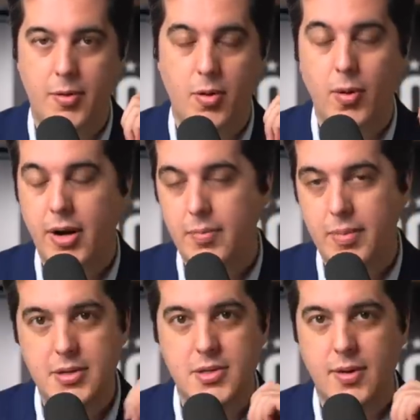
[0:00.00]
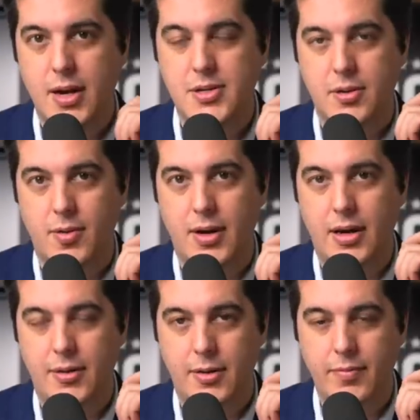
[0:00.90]
or one administration or
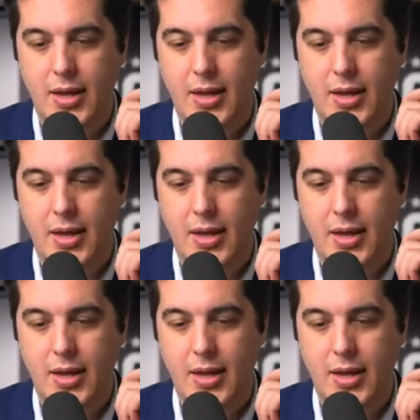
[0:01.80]
another.